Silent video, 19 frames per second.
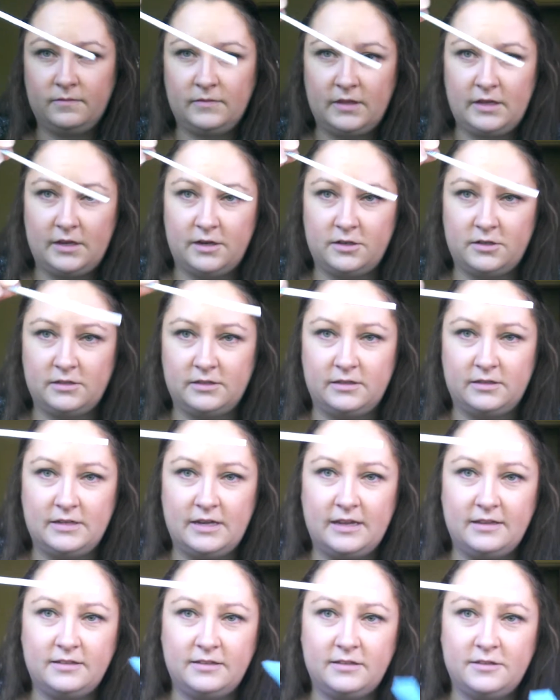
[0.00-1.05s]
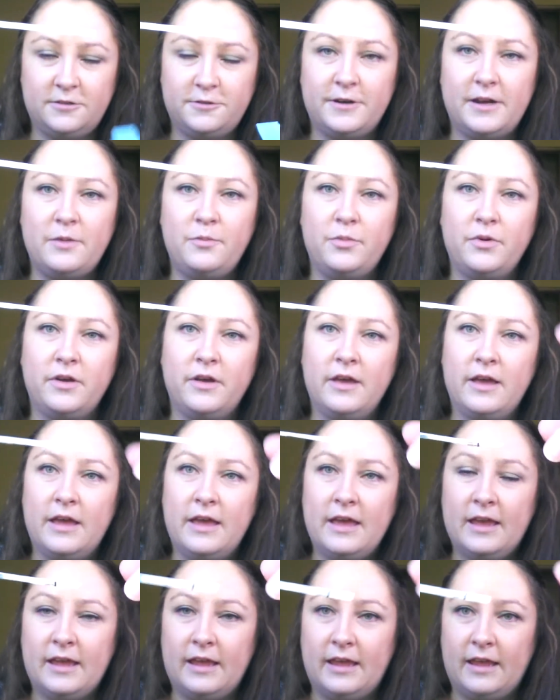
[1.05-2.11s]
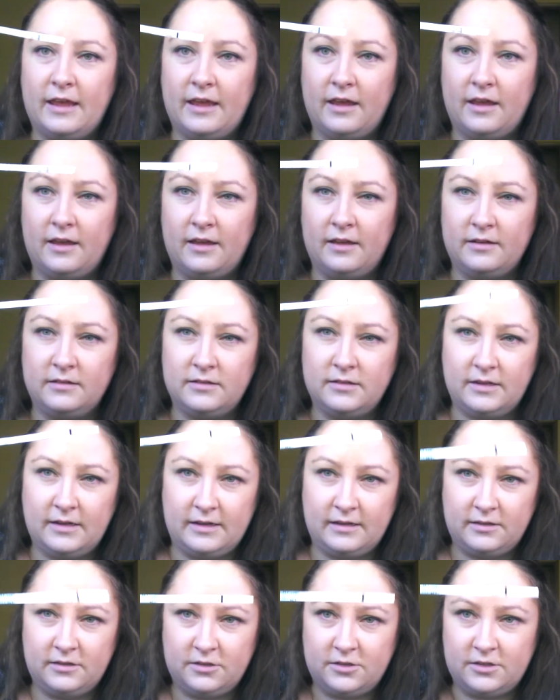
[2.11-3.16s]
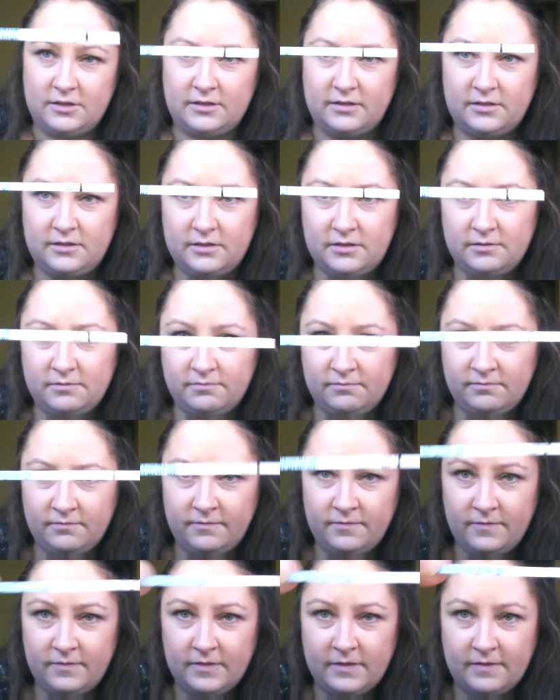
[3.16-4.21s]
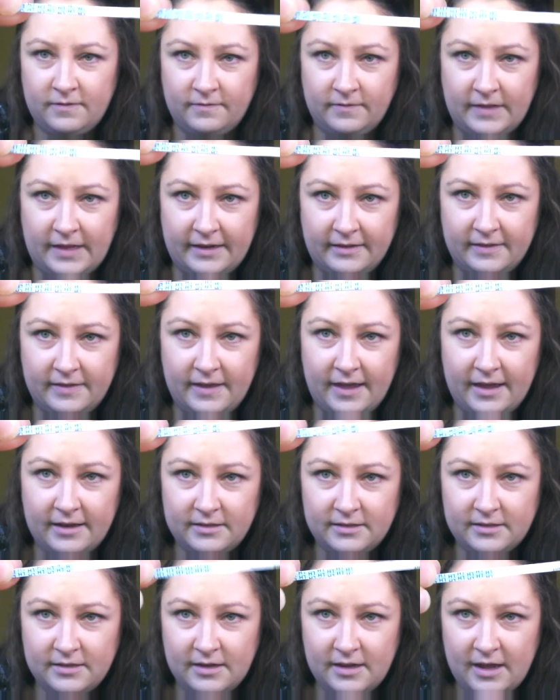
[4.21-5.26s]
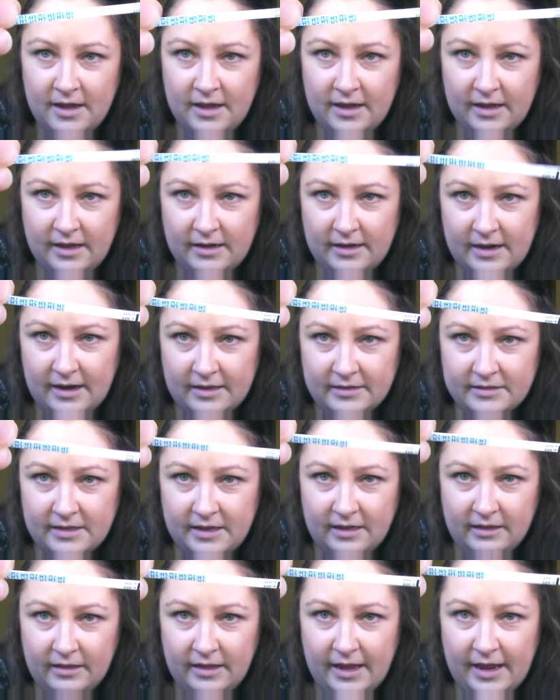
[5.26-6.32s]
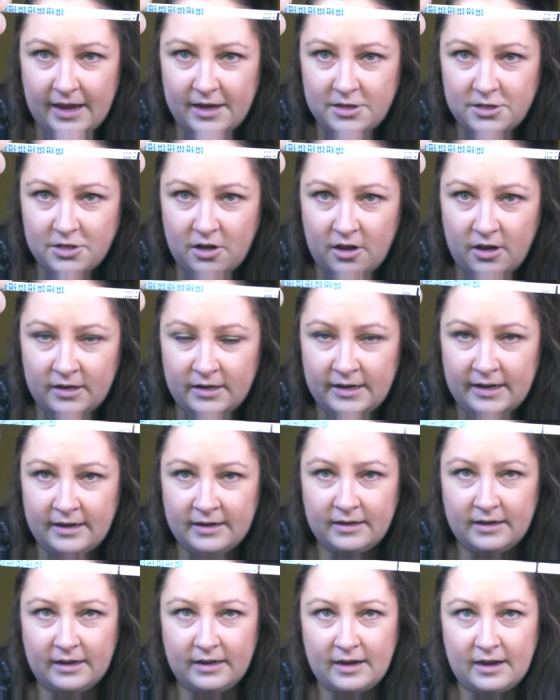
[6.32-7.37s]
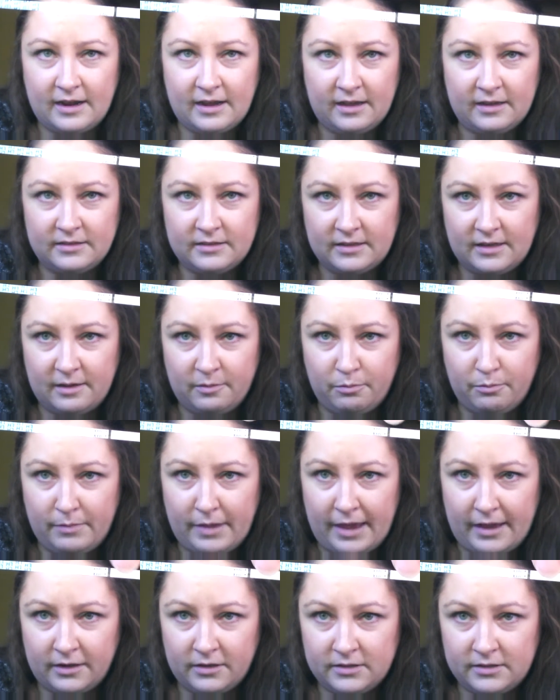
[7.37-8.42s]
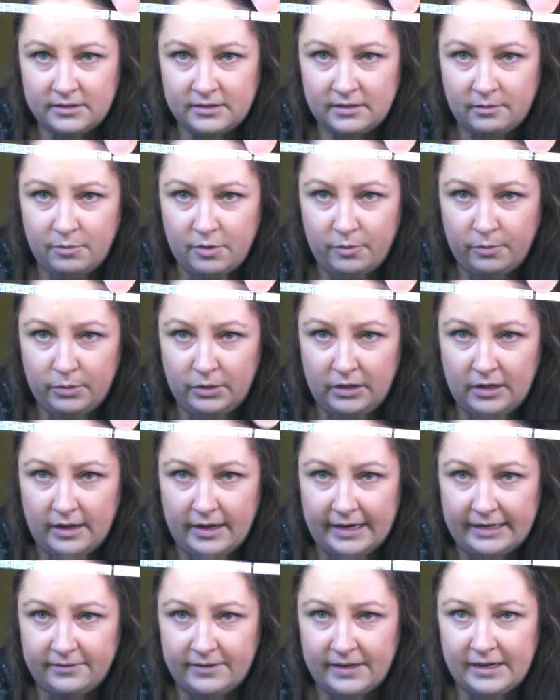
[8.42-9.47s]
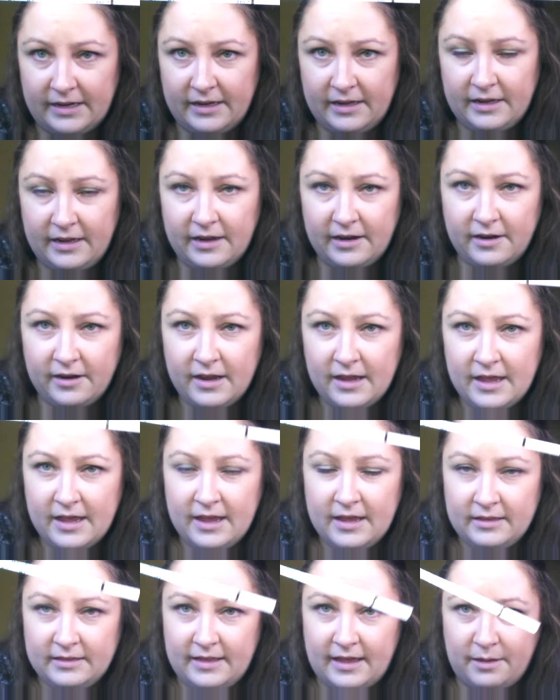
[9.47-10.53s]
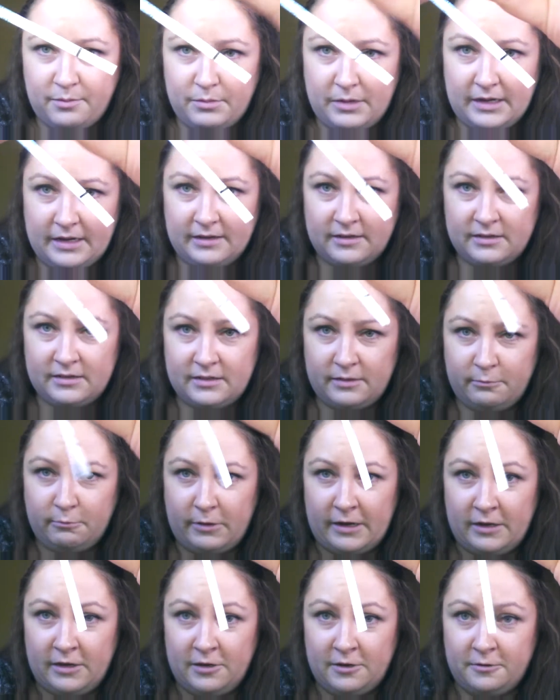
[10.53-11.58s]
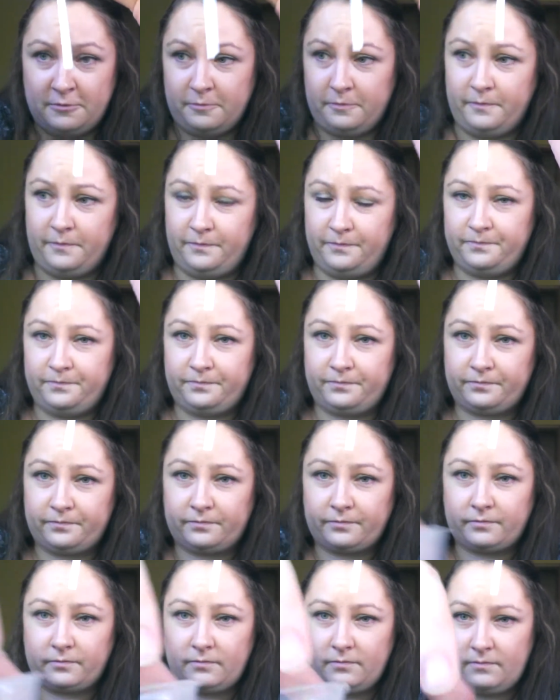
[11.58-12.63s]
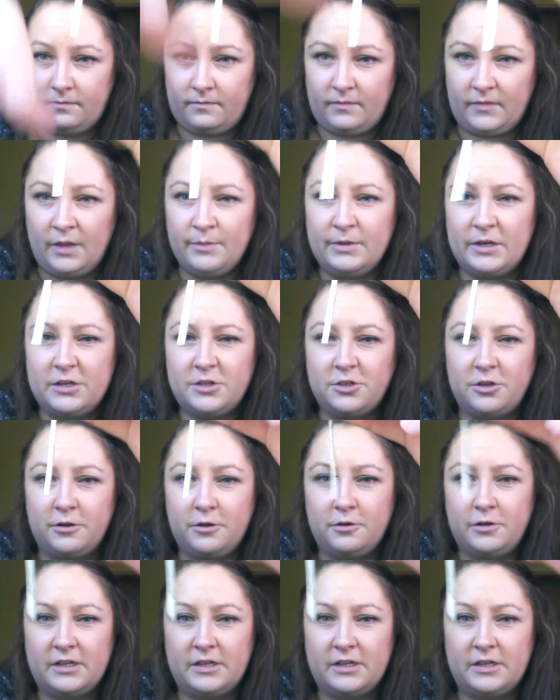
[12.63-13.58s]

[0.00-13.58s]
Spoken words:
here's the test strip. And it's just like that. It has LH on it. It has a maximum line right here. That means when you, I'm going to show you